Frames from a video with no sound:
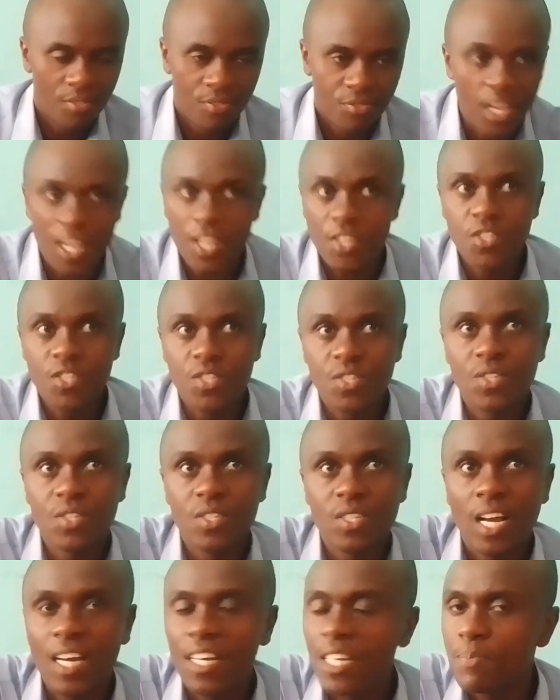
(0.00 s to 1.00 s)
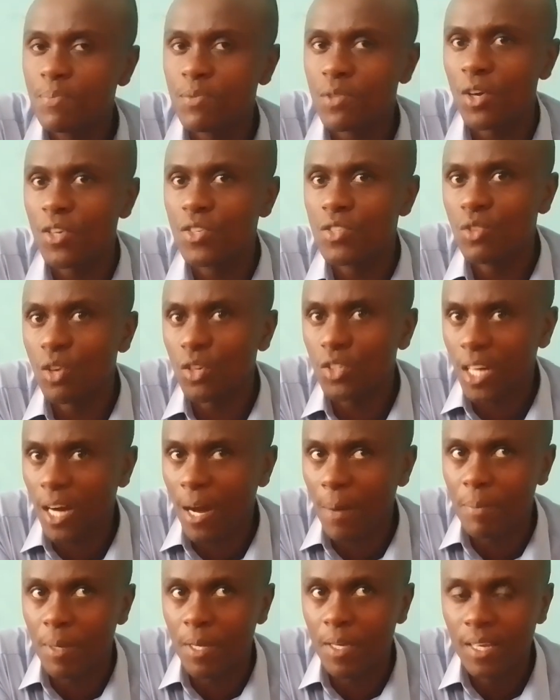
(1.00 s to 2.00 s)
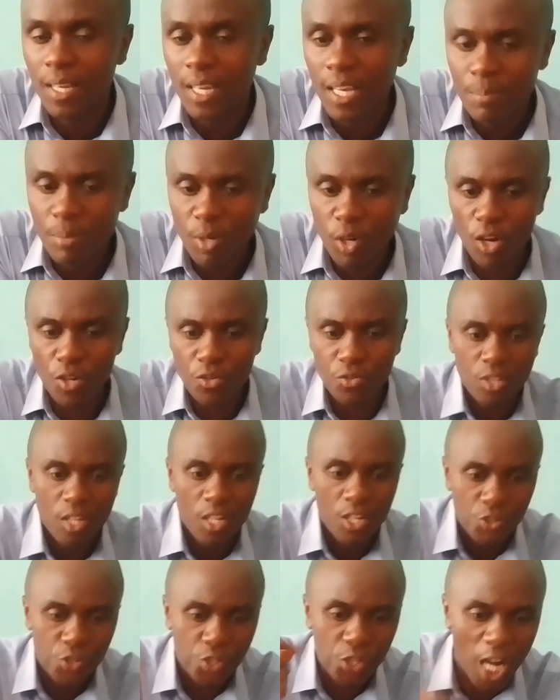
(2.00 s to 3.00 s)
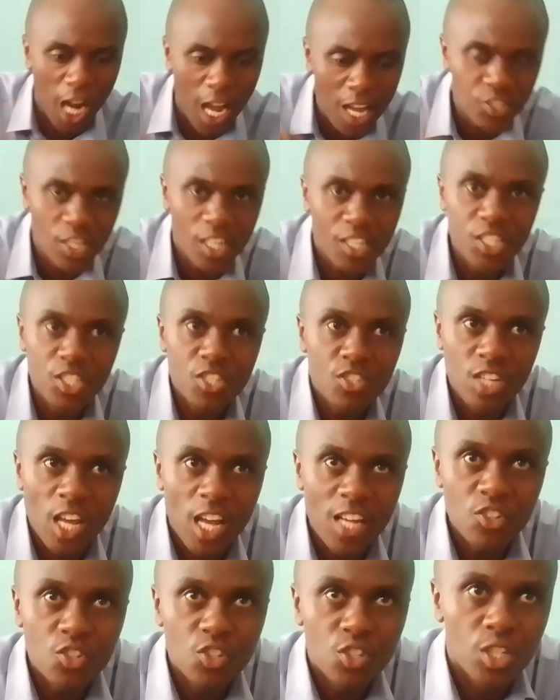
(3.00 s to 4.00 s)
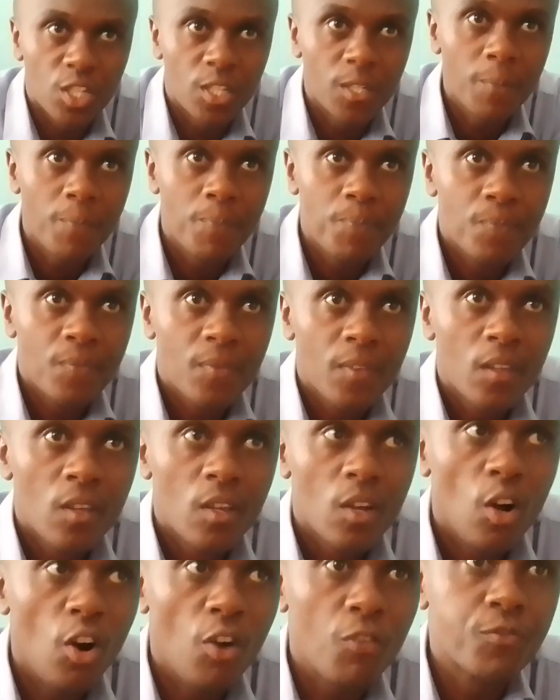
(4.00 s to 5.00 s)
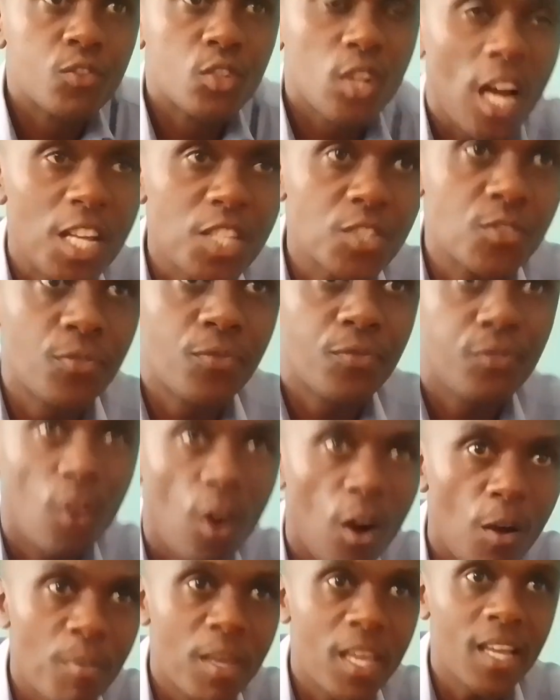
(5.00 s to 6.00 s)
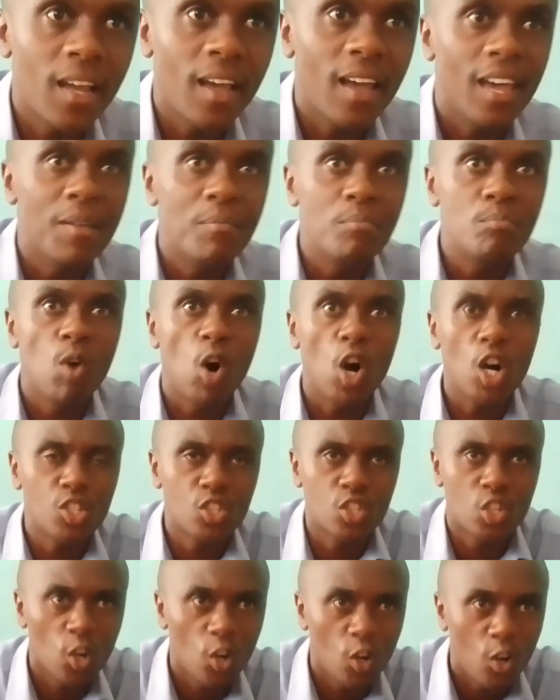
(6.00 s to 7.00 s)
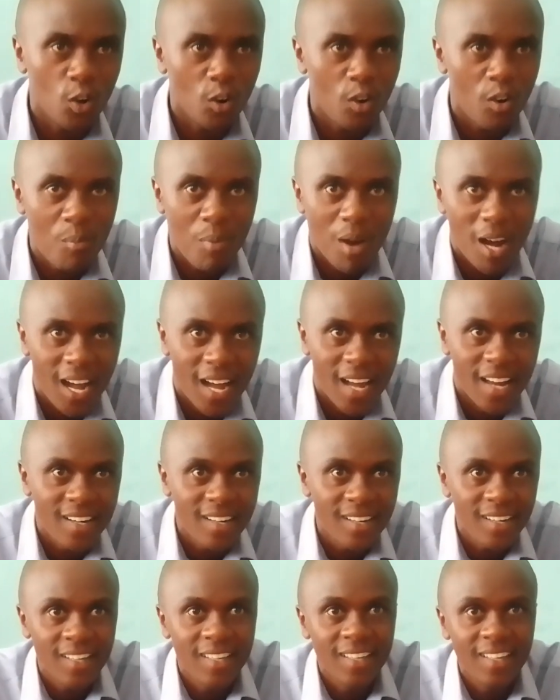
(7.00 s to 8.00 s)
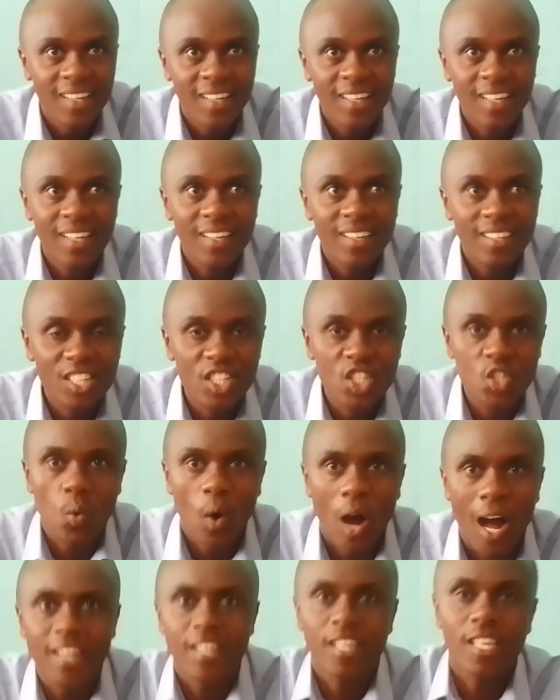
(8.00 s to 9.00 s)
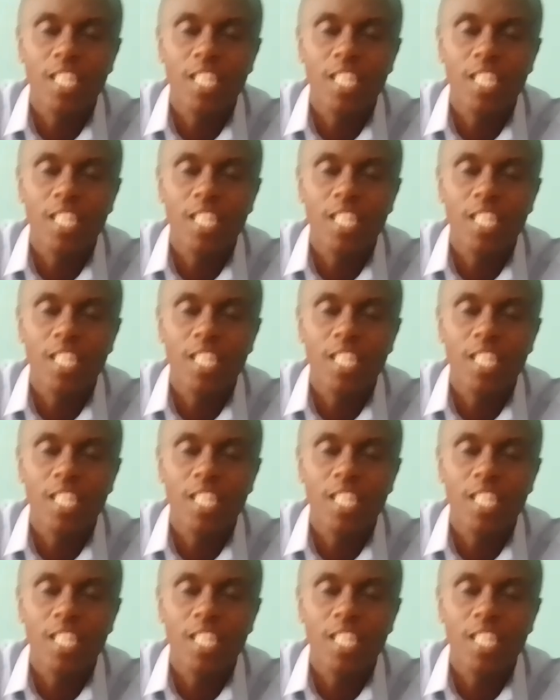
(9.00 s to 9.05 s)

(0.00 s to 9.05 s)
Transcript: This Calypso is not happy because she has an intention of transforming a mortal man into an